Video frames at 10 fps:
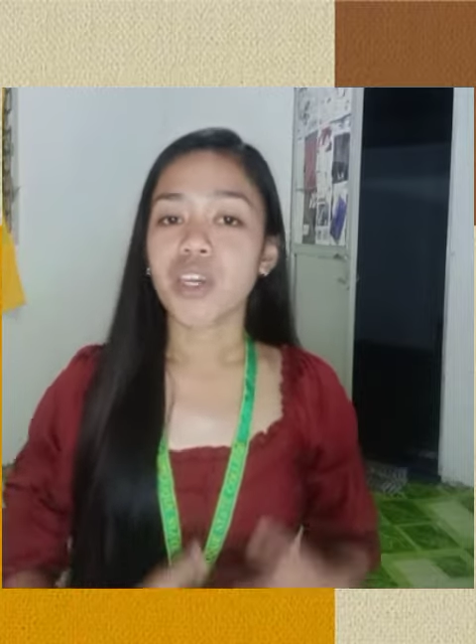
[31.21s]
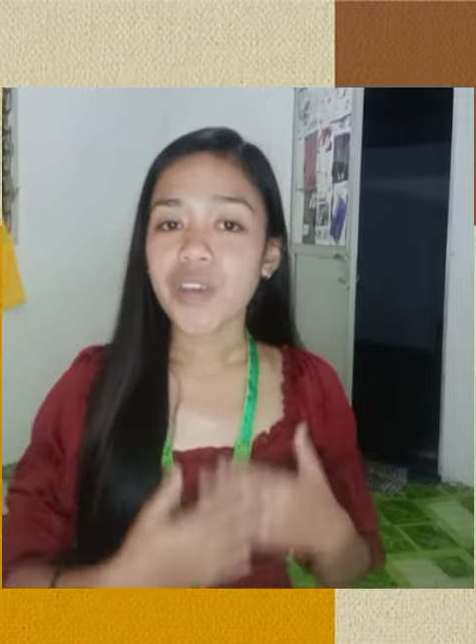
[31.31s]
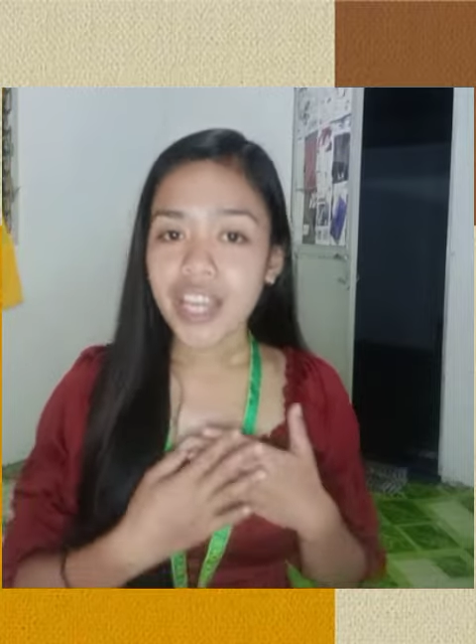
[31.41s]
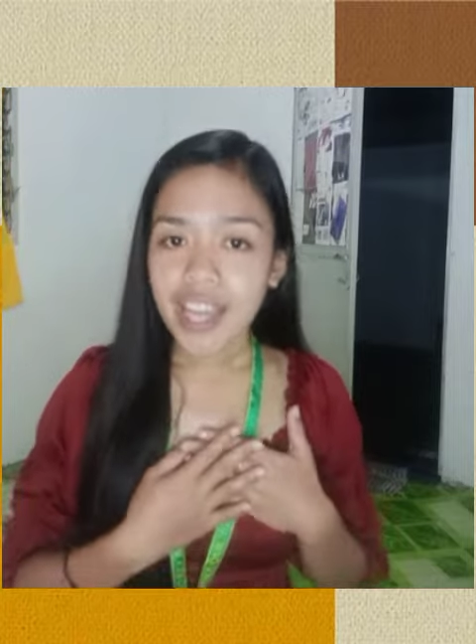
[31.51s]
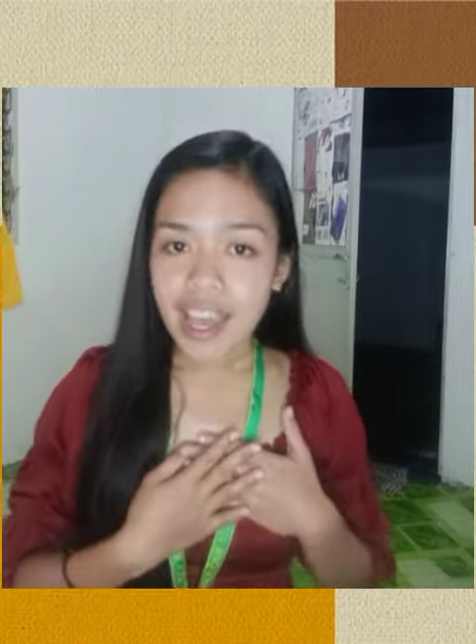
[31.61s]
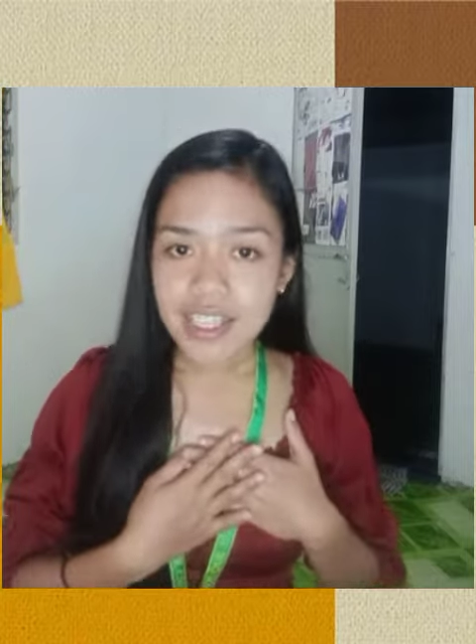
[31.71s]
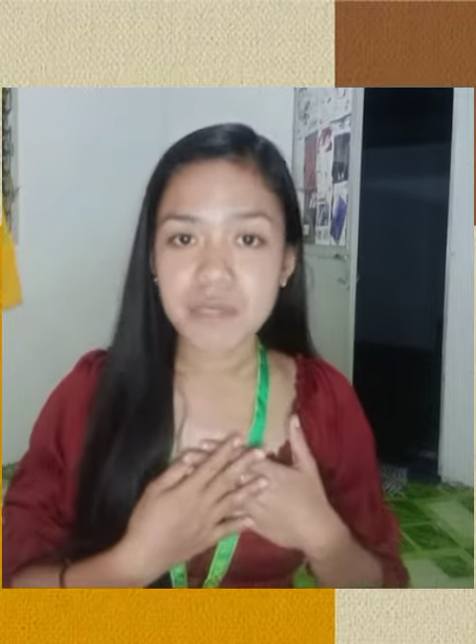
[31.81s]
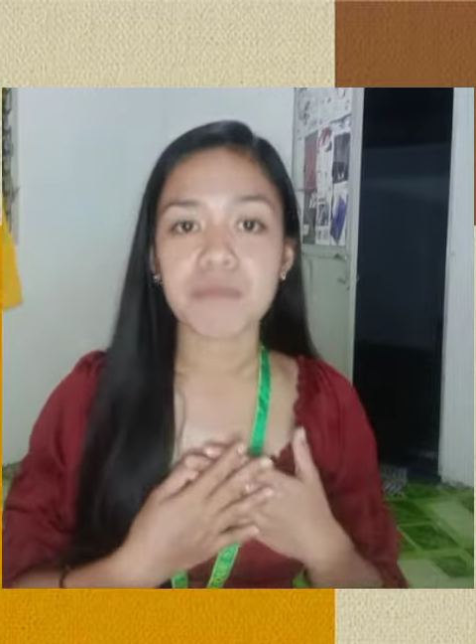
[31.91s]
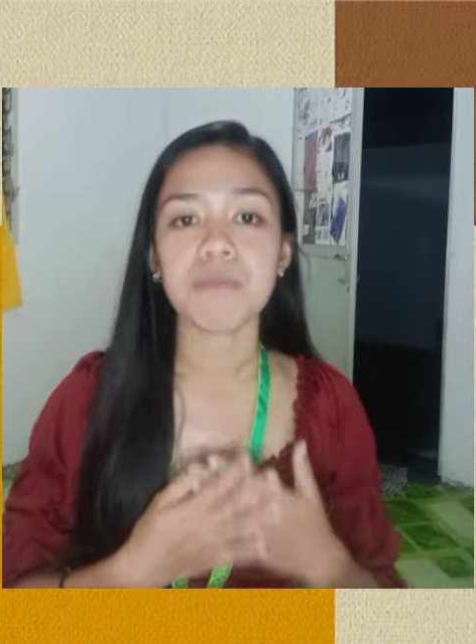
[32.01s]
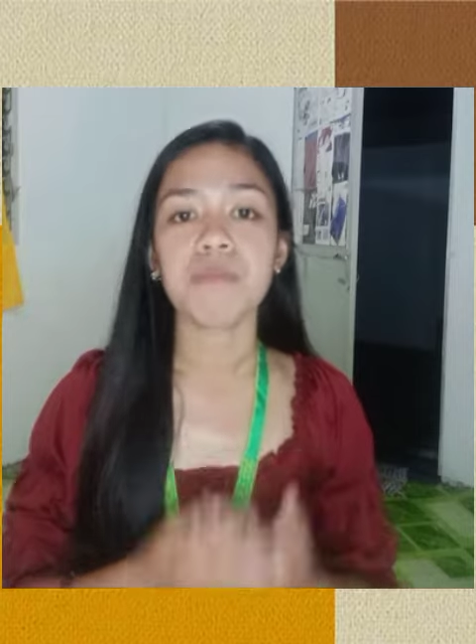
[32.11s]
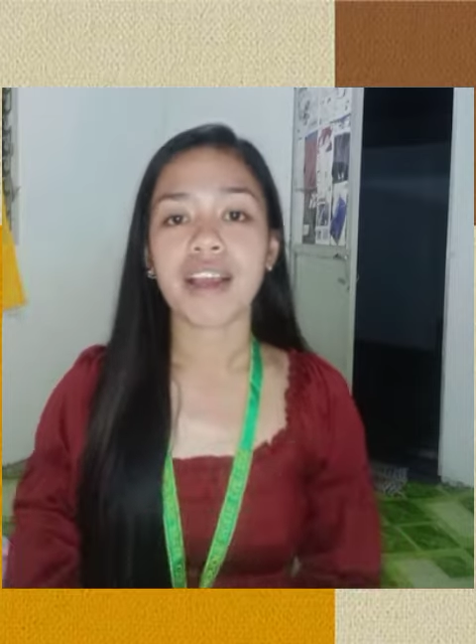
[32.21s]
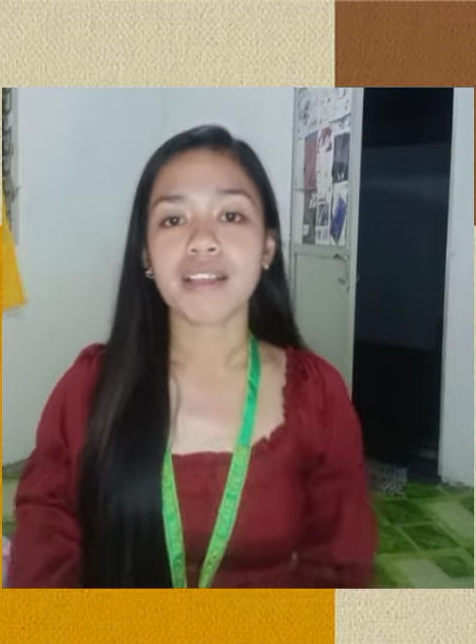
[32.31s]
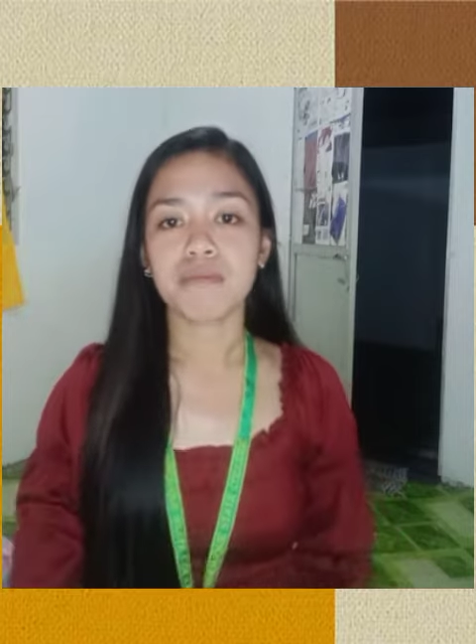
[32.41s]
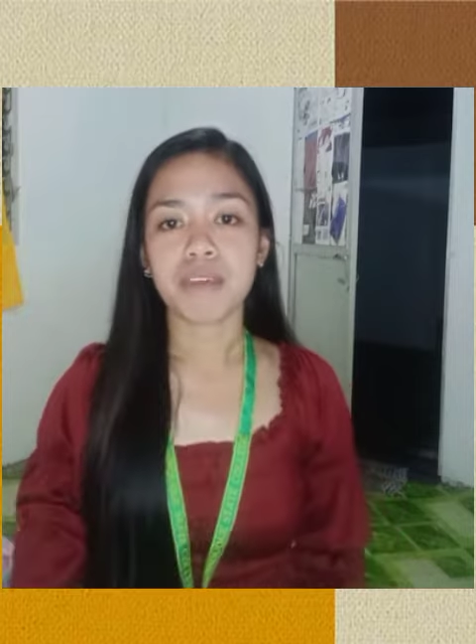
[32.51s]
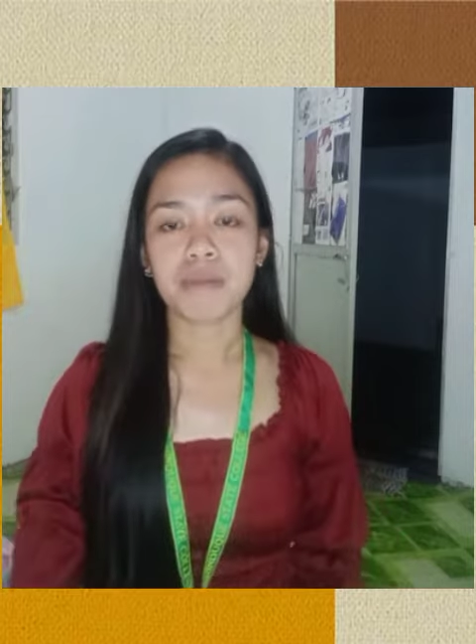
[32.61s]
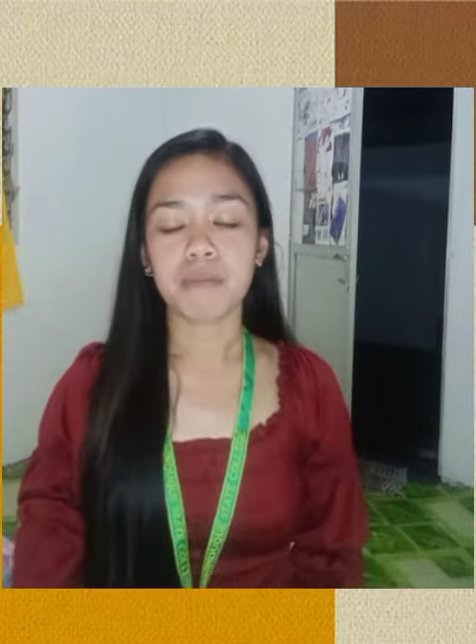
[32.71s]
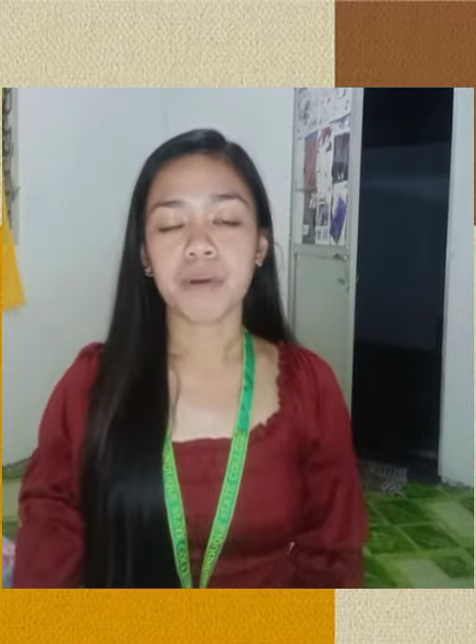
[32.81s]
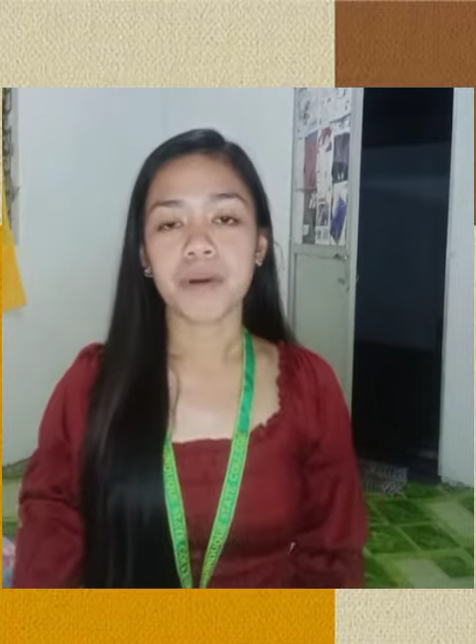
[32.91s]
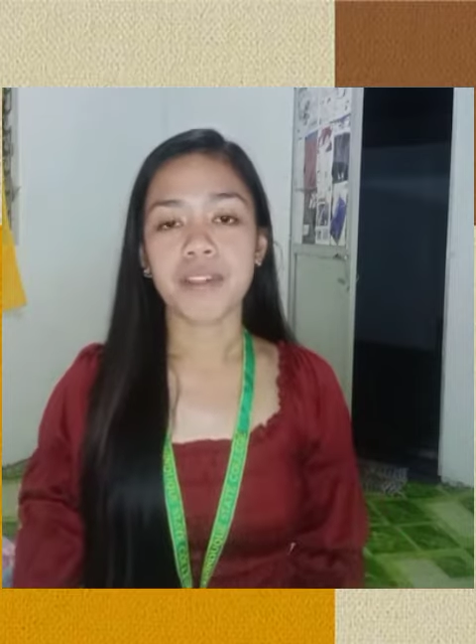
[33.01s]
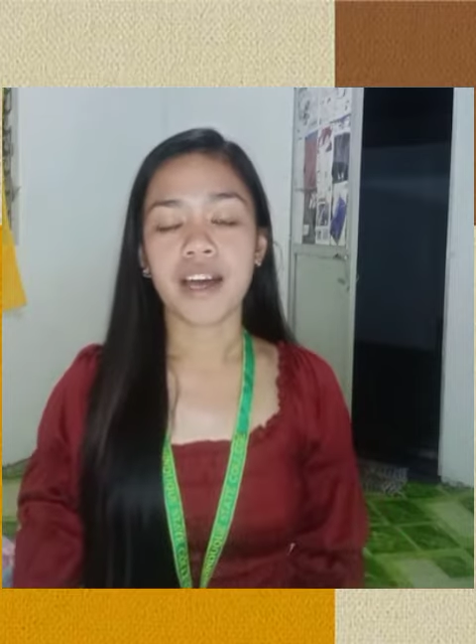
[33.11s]
You can expect me
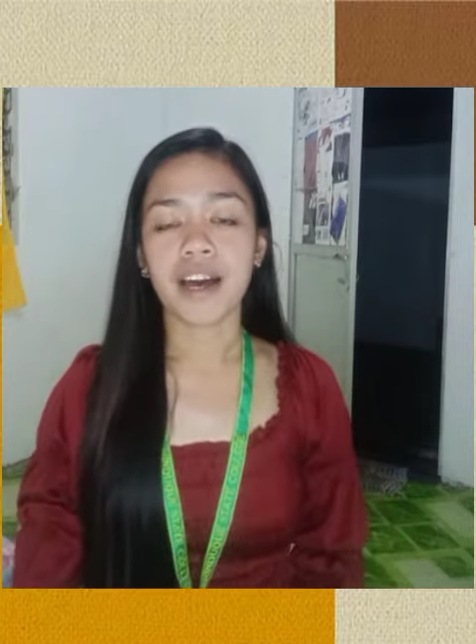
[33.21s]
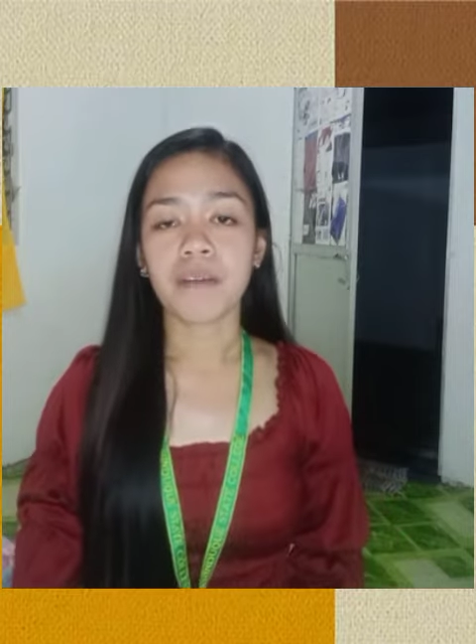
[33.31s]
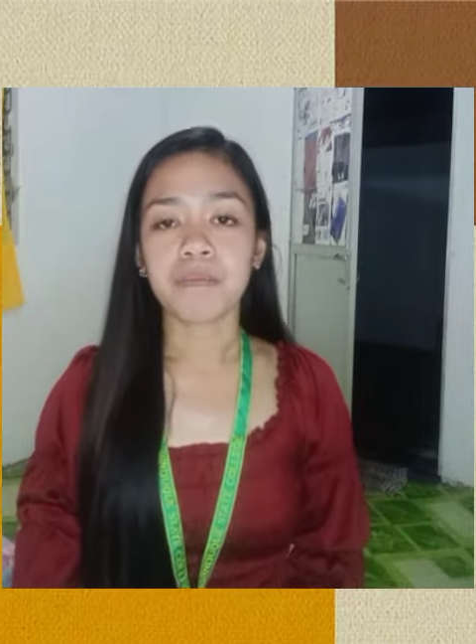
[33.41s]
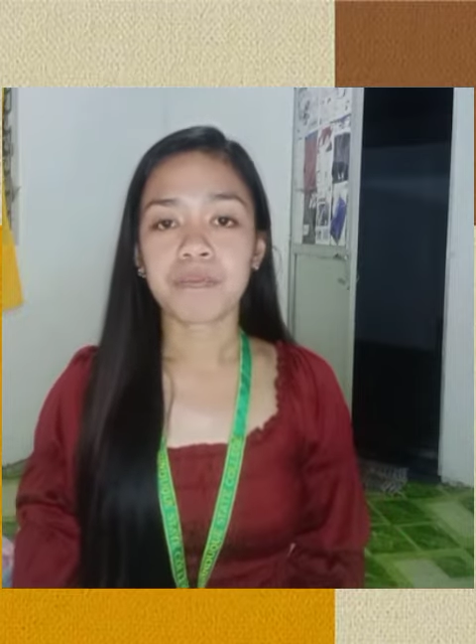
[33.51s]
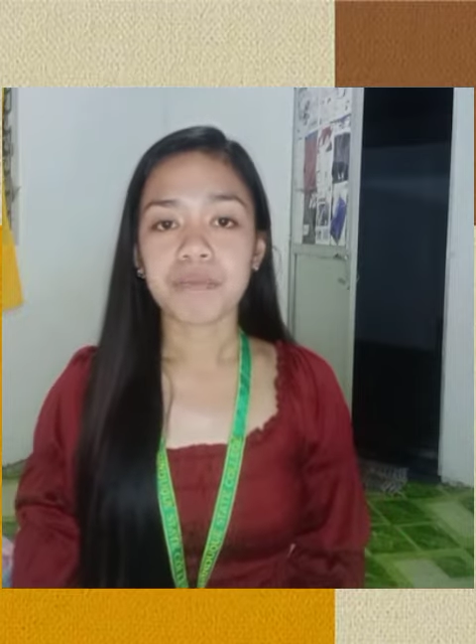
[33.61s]
po na